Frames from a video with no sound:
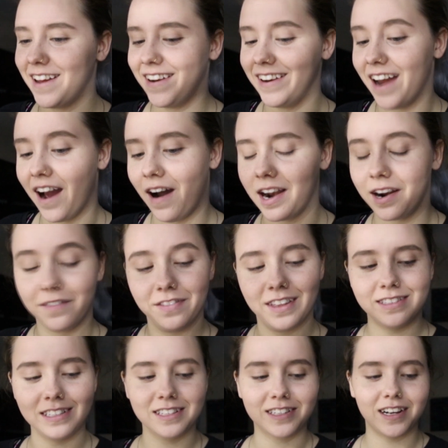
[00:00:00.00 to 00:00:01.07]
No, I don't
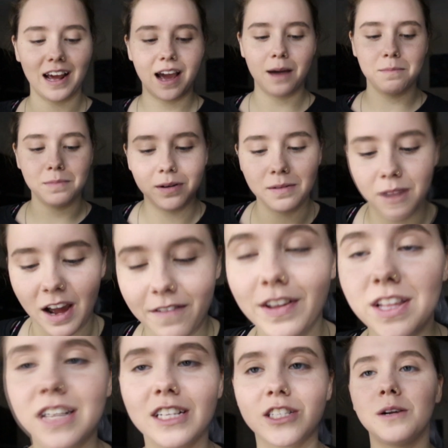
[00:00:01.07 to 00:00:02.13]
think that's gonna happen. I
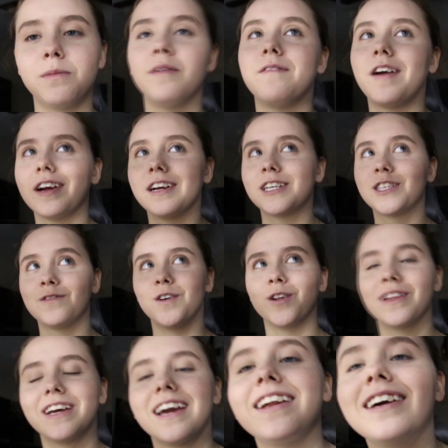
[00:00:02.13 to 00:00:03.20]
feel like it's gonna be very
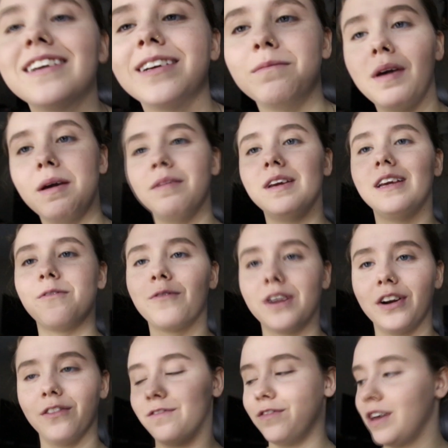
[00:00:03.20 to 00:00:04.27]
exfoliating and maybe get
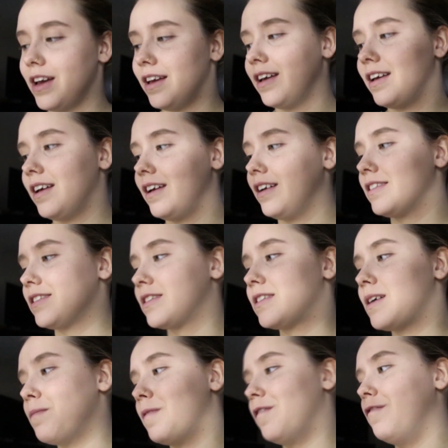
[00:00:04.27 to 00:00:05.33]
rid of
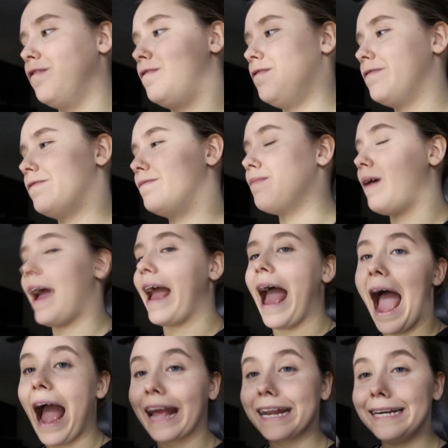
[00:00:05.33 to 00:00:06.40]
some of my
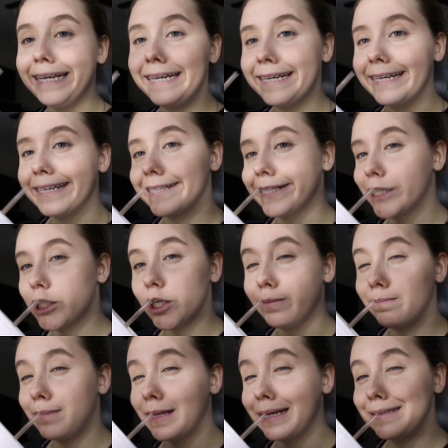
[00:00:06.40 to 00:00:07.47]
acne in
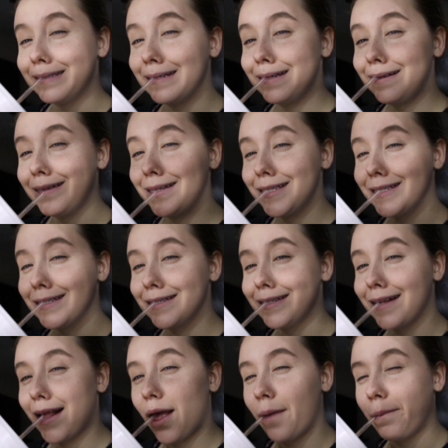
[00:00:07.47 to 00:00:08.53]
certain places.